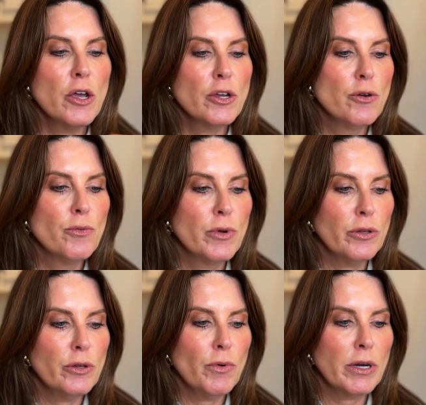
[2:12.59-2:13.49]
You
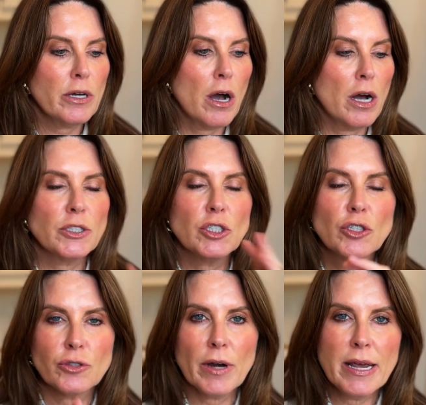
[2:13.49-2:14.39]
really want to
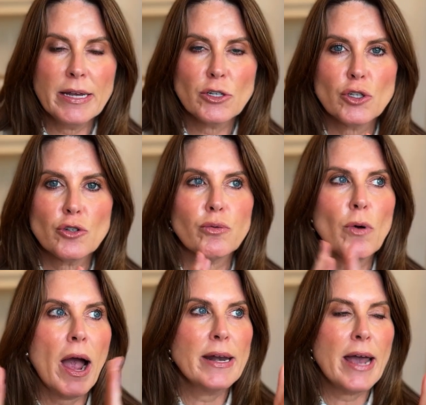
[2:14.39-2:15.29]
concentrate to
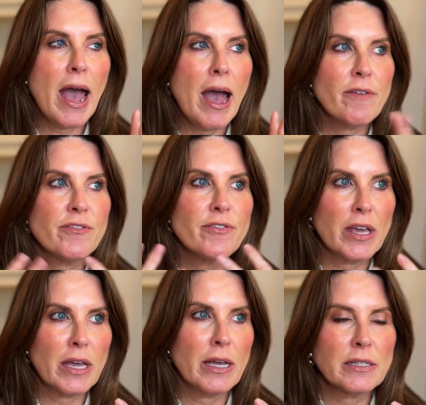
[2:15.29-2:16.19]
try to have
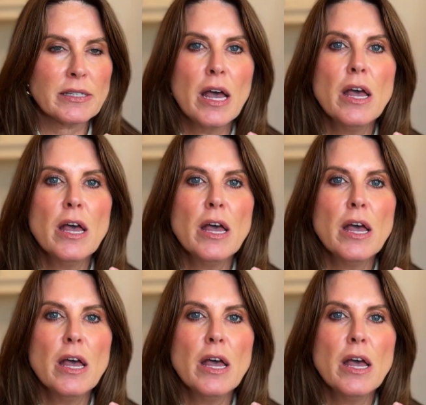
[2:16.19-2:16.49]
things